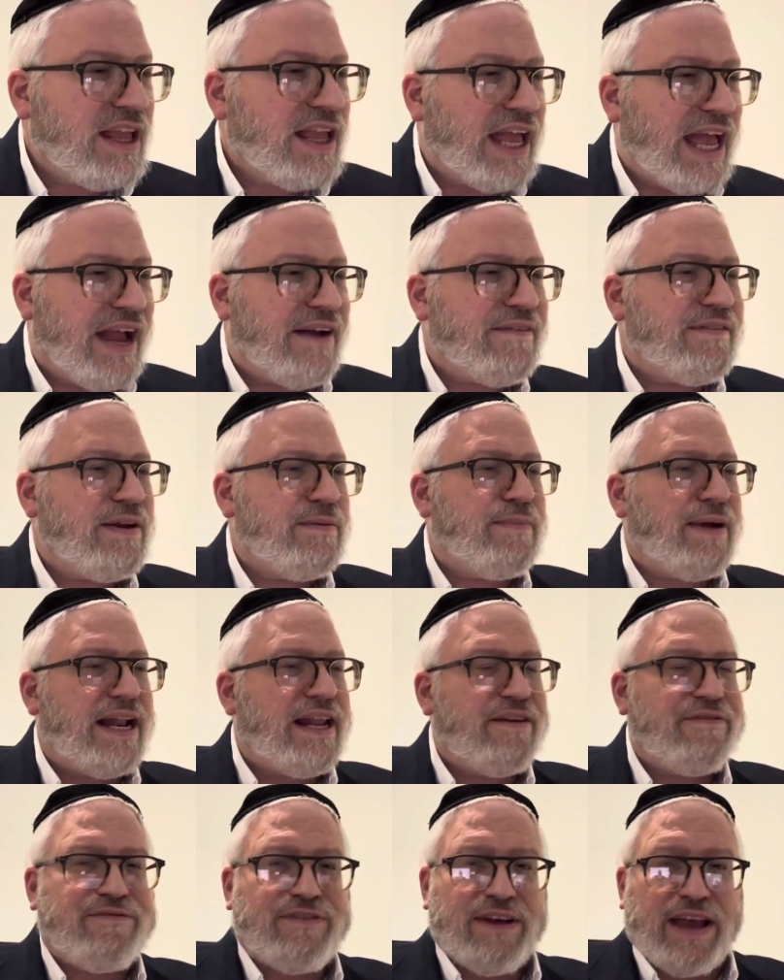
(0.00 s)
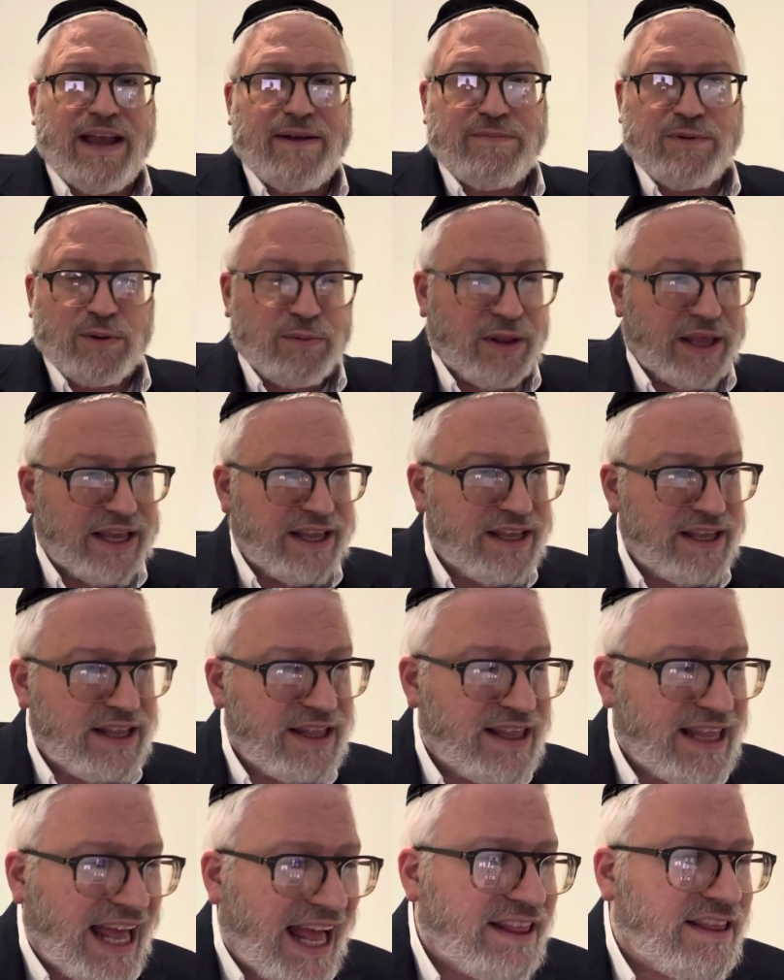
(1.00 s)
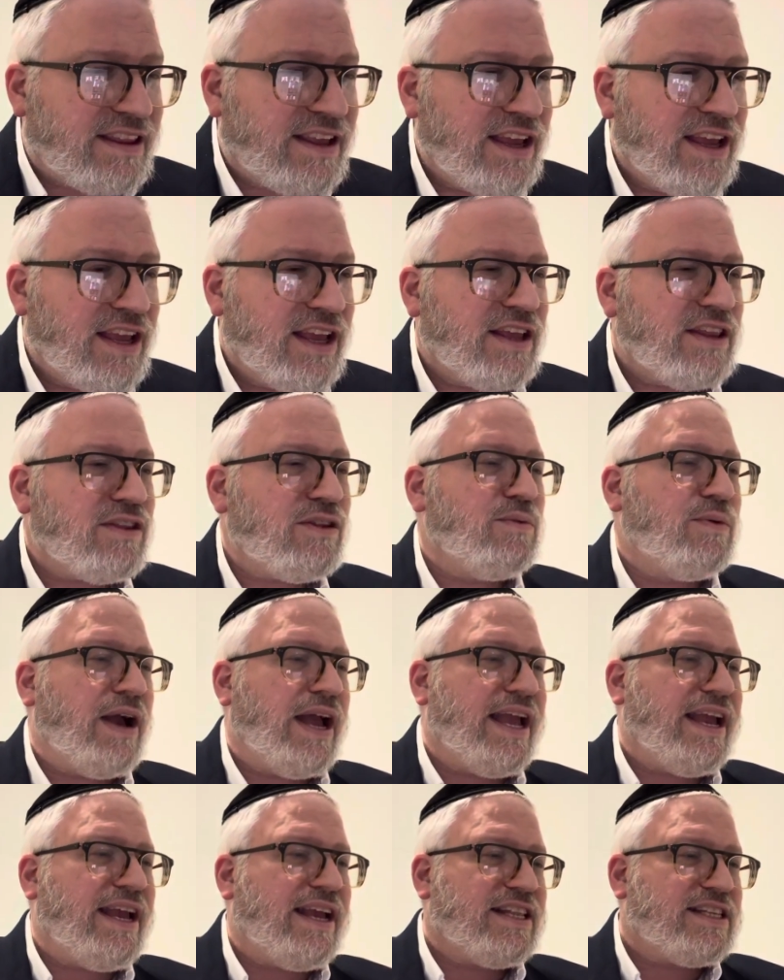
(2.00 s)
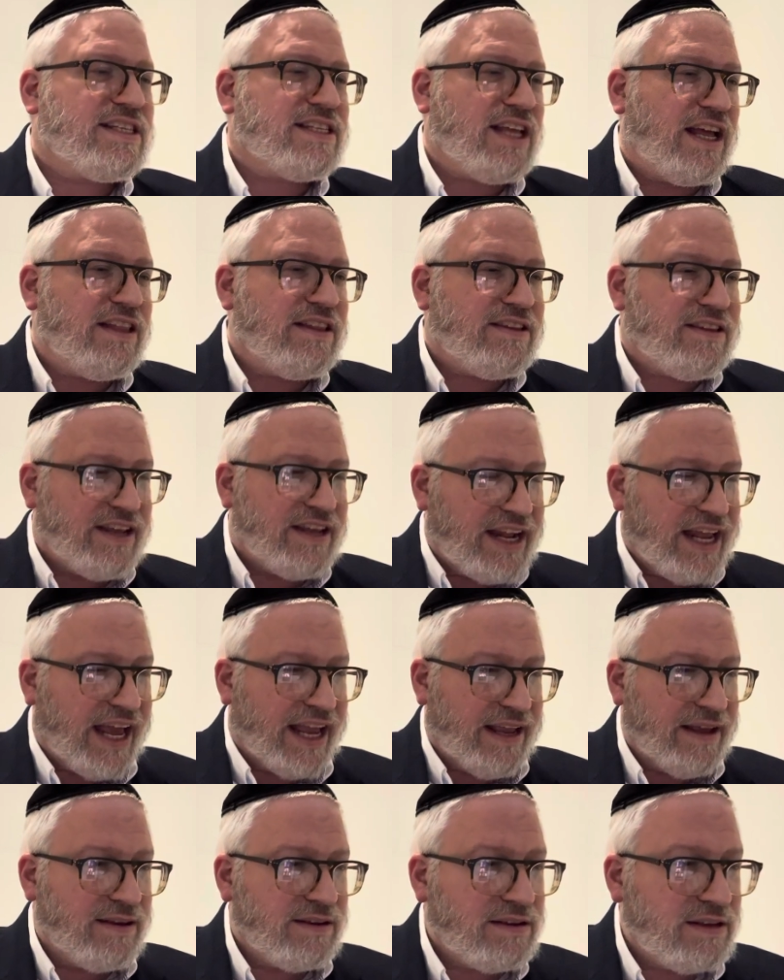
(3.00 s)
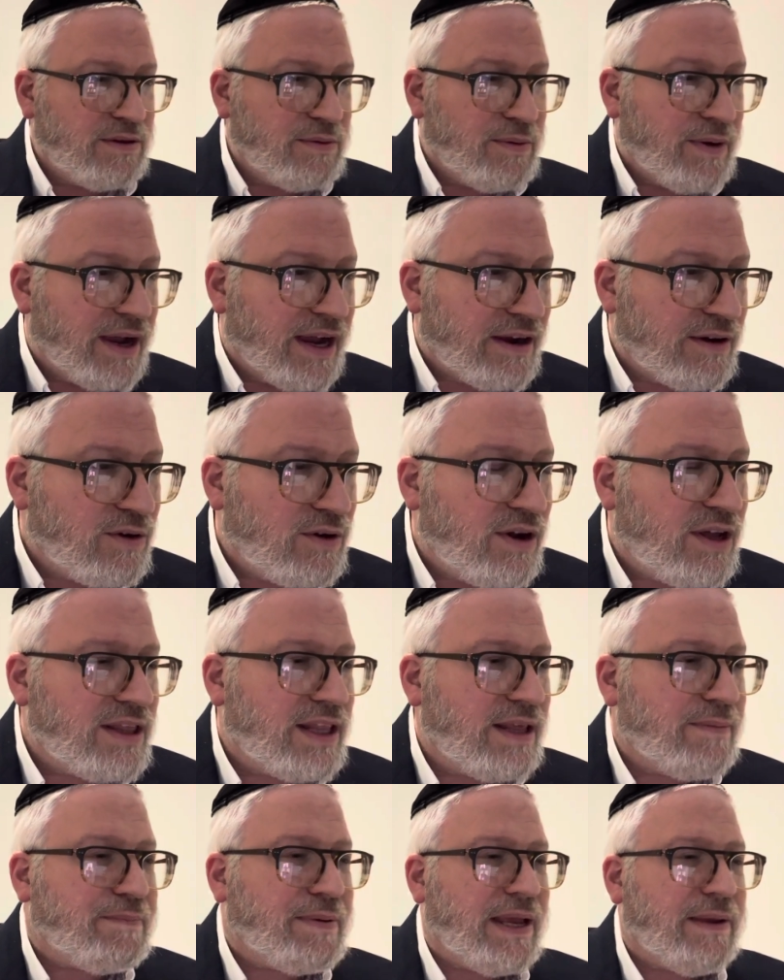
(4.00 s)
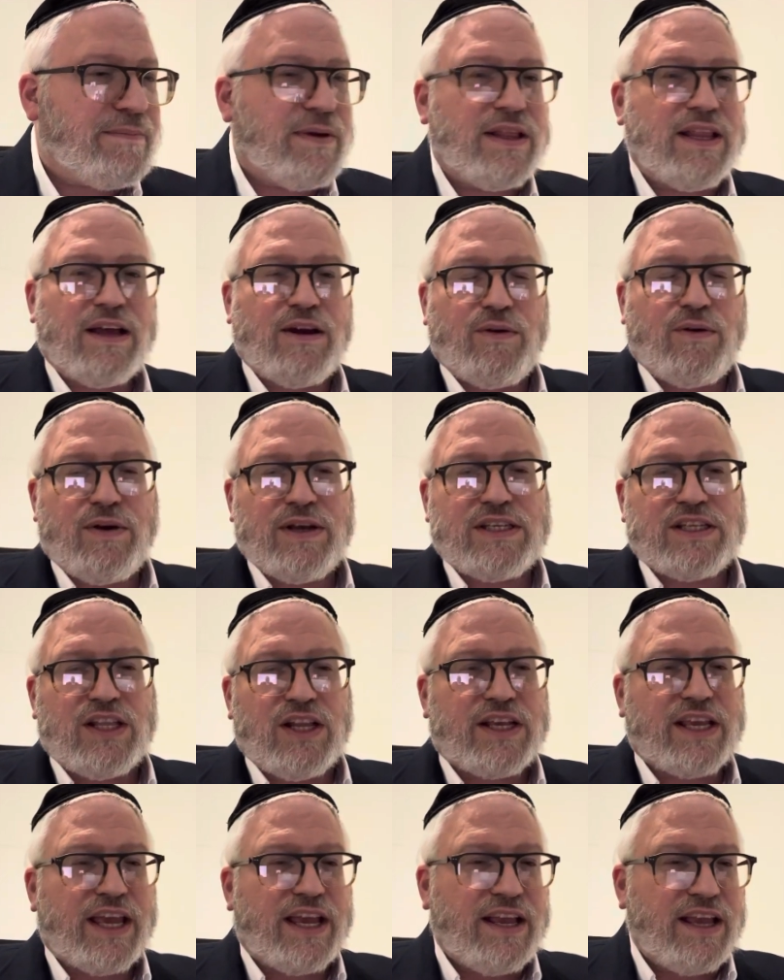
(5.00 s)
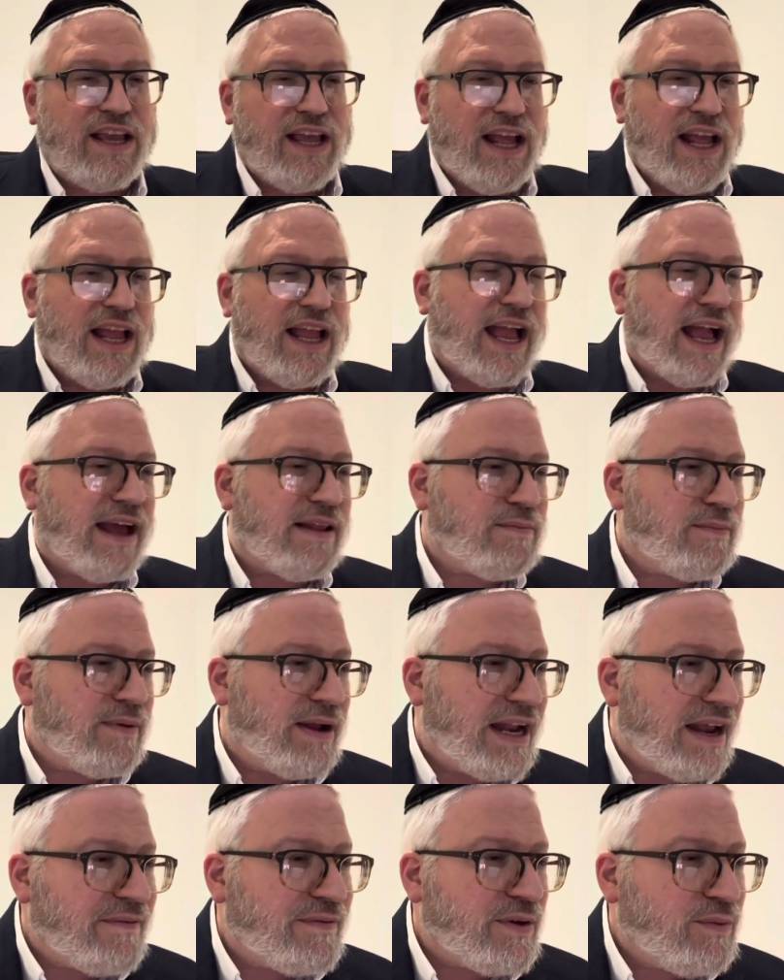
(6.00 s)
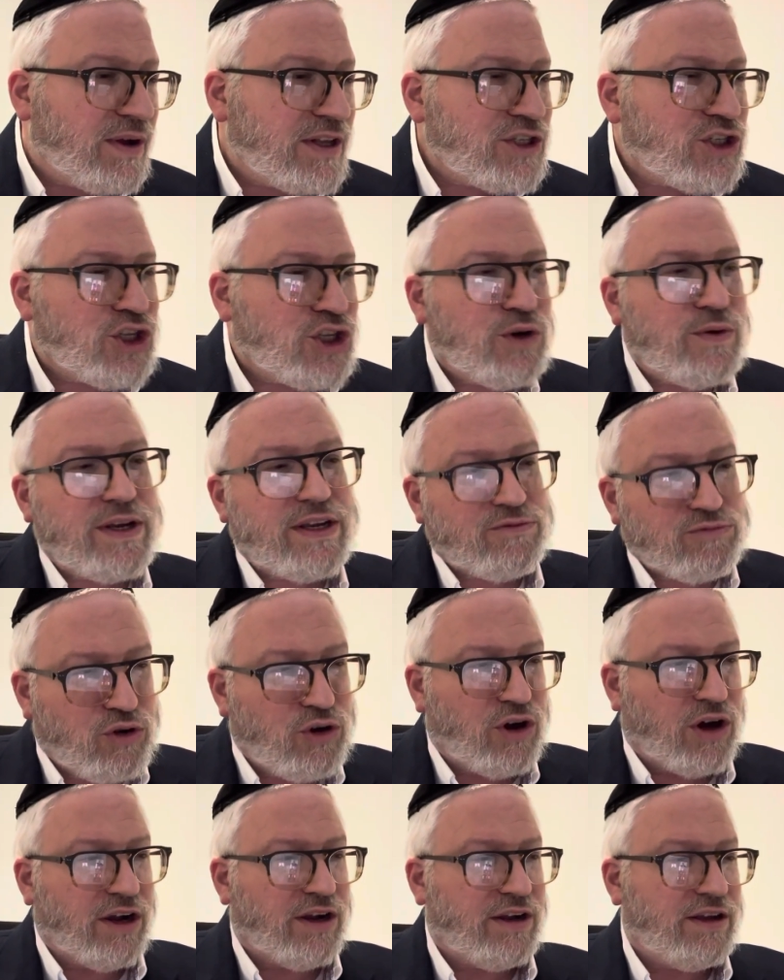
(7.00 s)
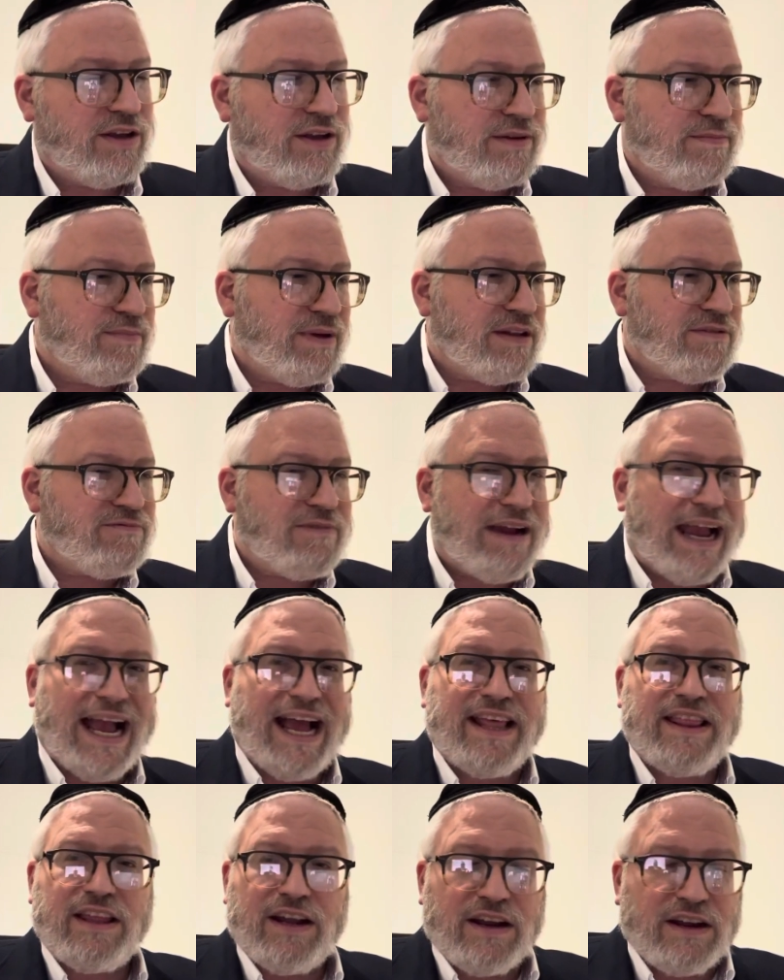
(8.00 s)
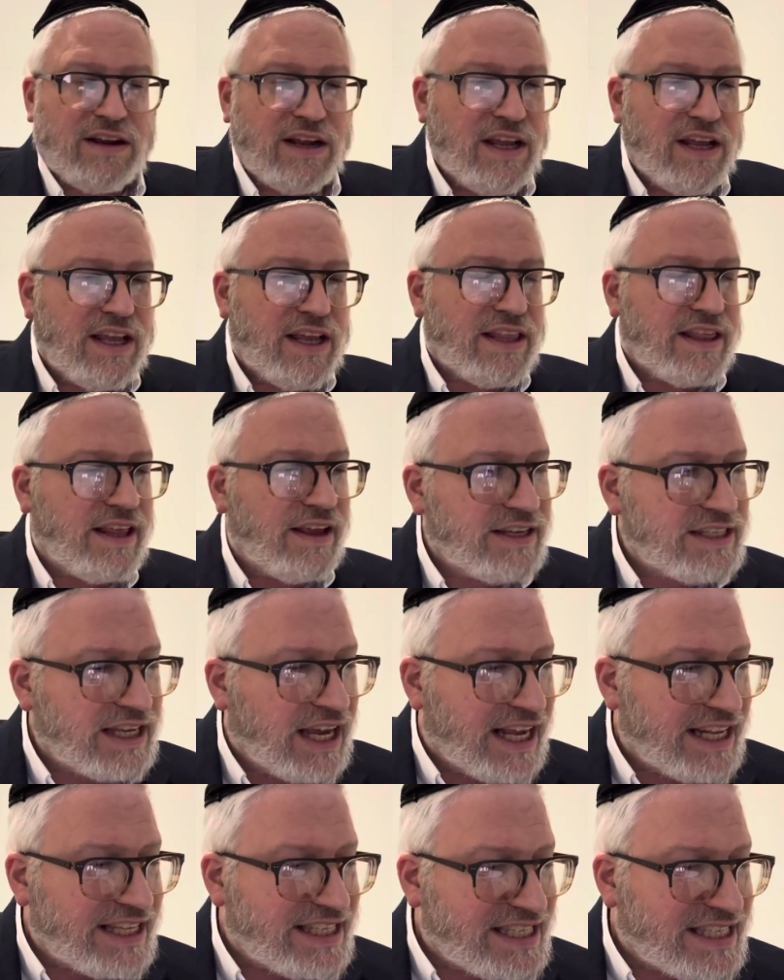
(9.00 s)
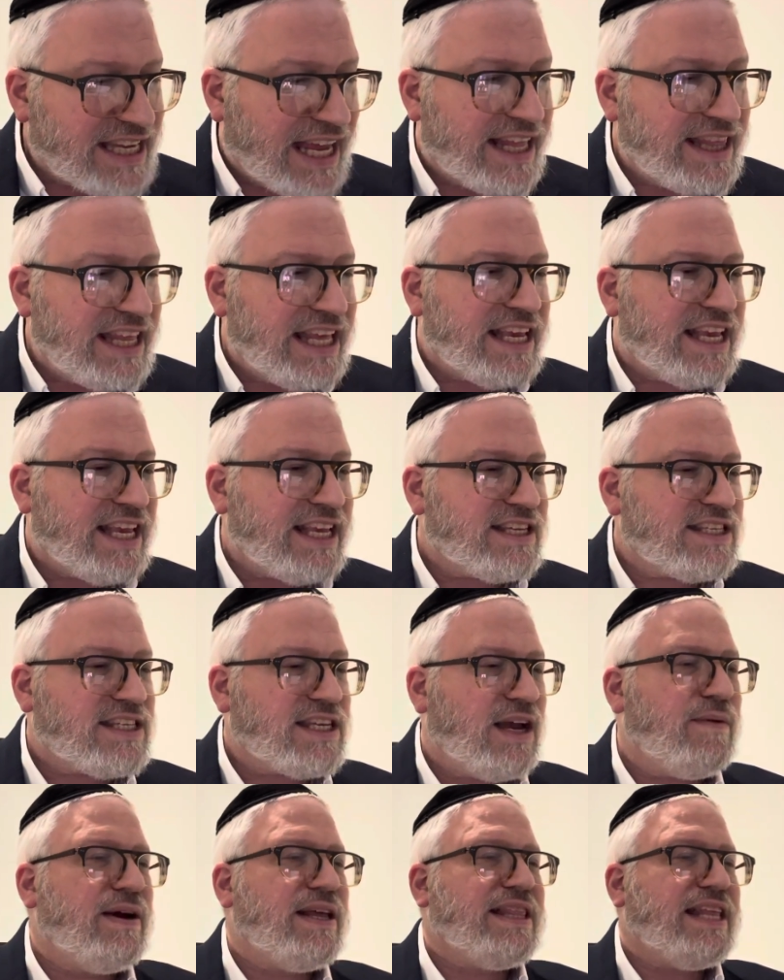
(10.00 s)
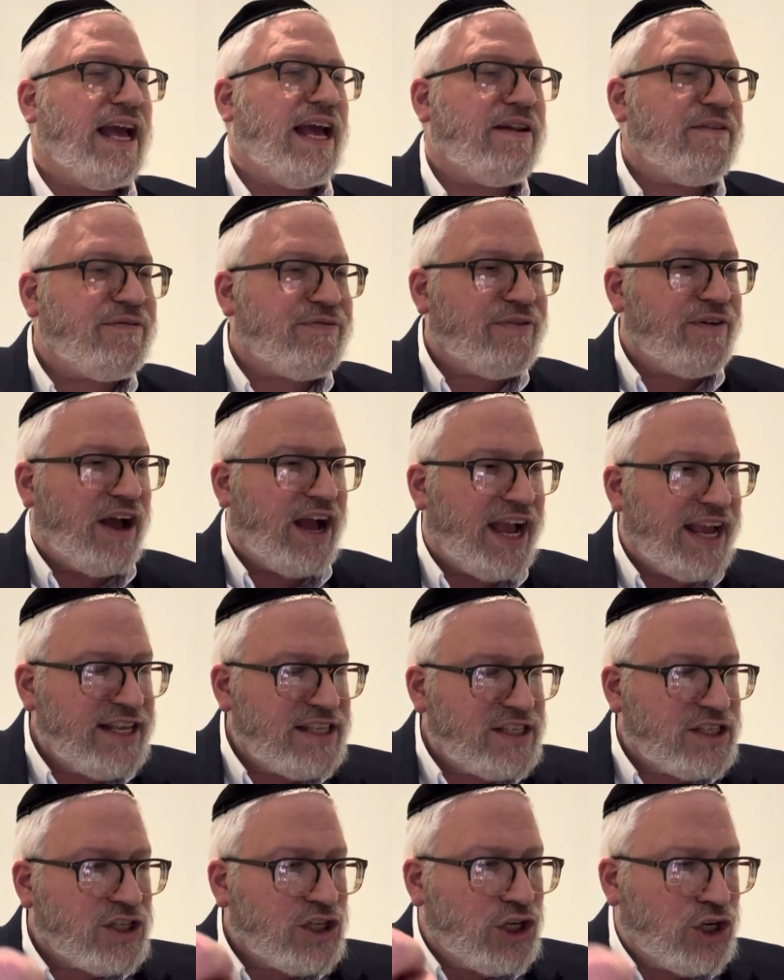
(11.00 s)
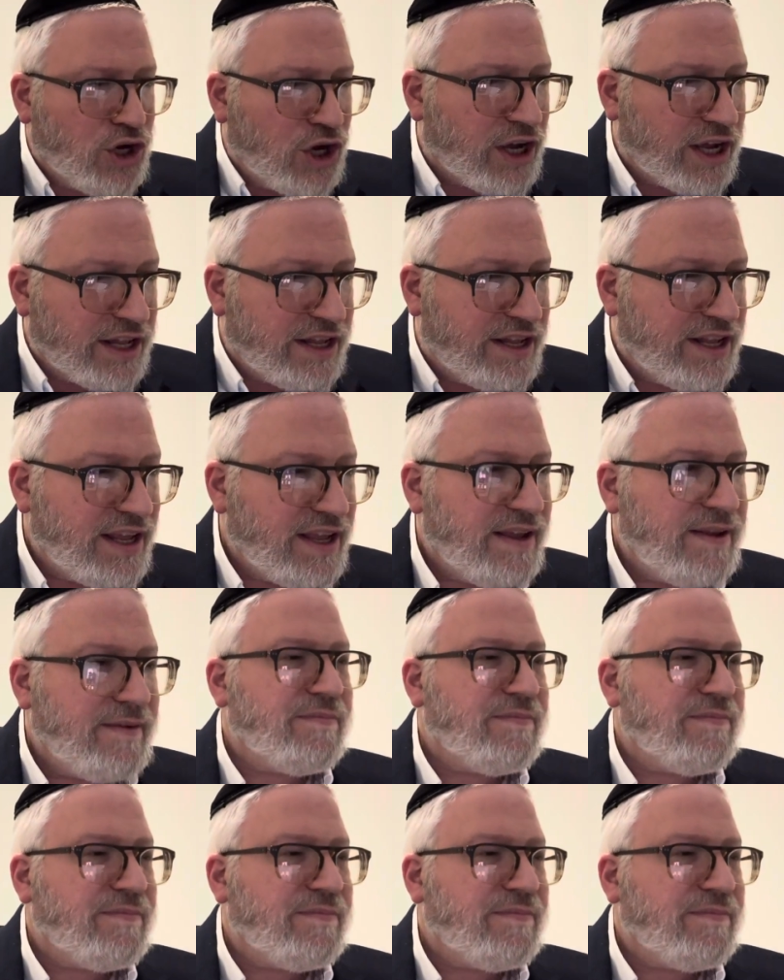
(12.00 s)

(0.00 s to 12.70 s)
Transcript: everybody favorably, not the way it's done today, where all the people are always looking at what everyone's doing wrong, but rather is a tzaddik is someone that finds good,